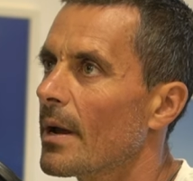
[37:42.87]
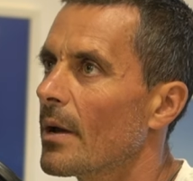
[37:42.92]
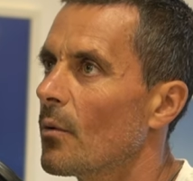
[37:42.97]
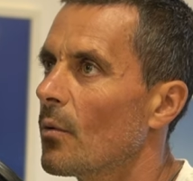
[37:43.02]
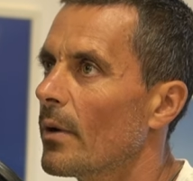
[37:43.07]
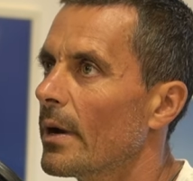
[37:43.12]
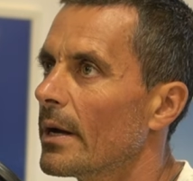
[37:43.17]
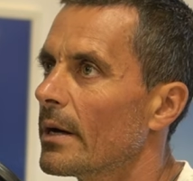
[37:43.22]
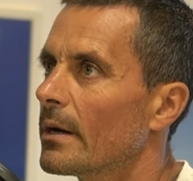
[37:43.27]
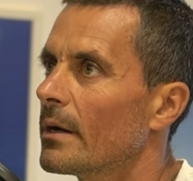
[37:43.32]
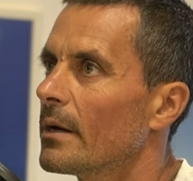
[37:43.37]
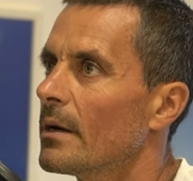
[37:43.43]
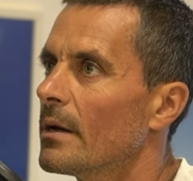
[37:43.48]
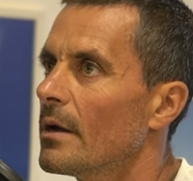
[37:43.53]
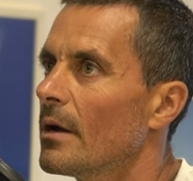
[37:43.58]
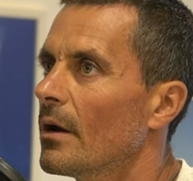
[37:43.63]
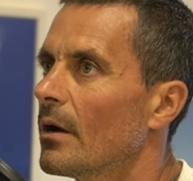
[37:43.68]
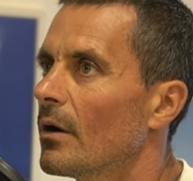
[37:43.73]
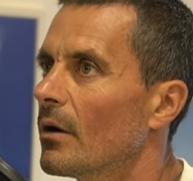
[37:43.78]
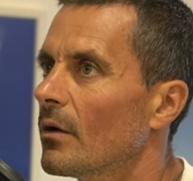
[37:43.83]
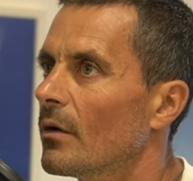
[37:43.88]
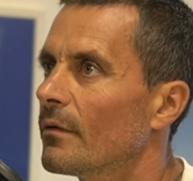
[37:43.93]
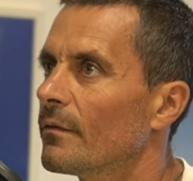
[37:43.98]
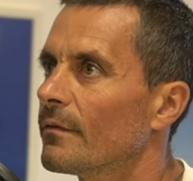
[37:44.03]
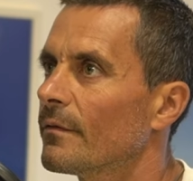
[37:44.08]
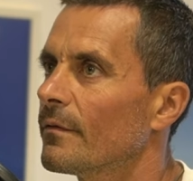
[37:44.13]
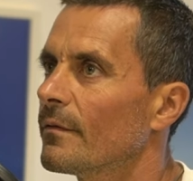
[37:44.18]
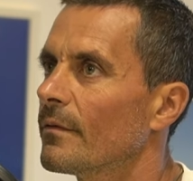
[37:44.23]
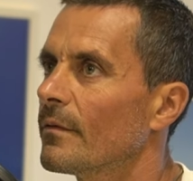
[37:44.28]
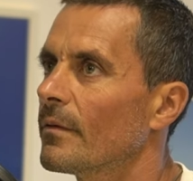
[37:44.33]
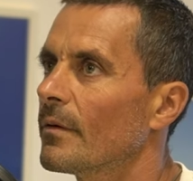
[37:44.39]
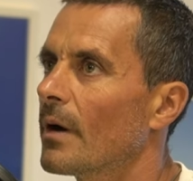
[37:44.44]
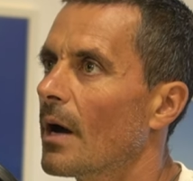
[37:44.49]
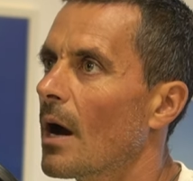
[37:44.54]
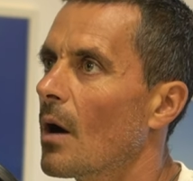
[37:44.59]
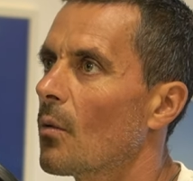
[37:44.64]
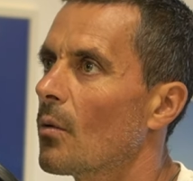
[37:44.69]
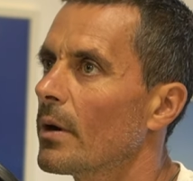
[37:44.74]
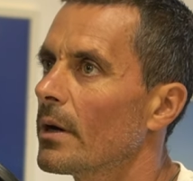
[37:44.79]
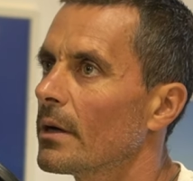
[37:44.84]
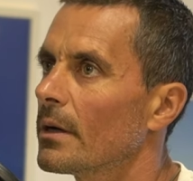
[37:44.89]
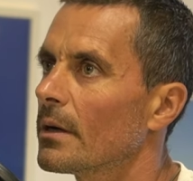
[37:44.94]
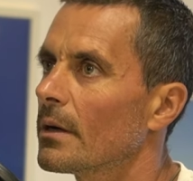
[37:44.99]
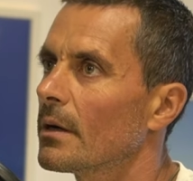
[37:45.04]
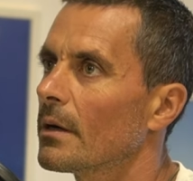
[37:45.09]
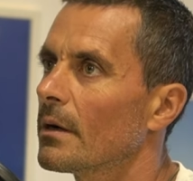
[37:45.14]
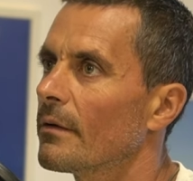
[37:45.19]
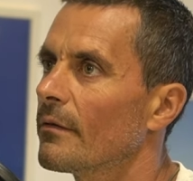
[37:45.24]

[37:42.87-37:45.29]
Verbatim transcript: aware of our